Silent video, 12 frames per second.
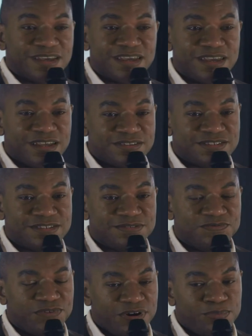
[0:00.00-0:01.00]
It's
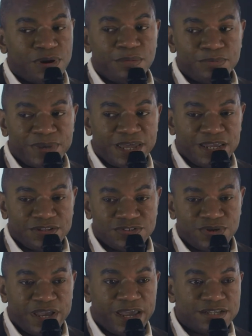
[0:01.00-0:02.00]
very problematic
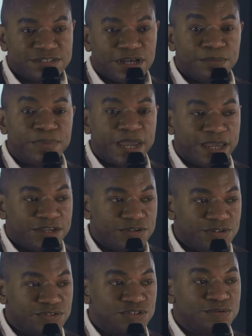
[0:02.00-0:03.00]
to ask a bank
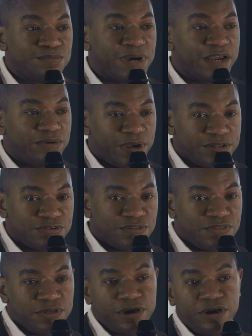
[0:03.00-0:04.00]
to migrate
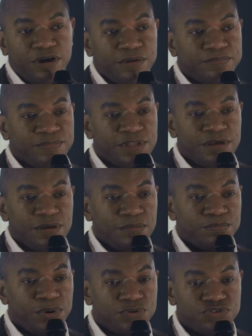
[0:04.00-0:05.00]
their
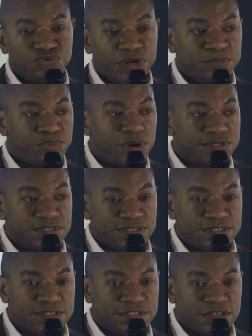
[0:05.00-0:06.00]
post-trade processing
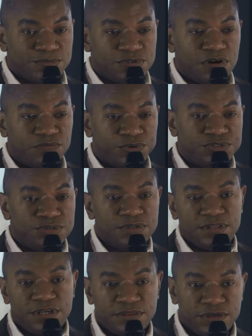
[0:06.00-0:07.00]
systems over to
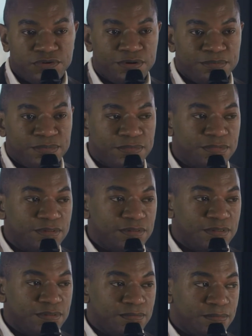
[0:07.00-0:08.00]
the Ethereum
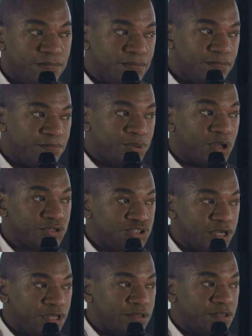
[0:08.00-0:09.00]

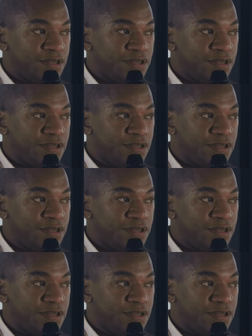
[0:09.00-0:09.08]
blockchain,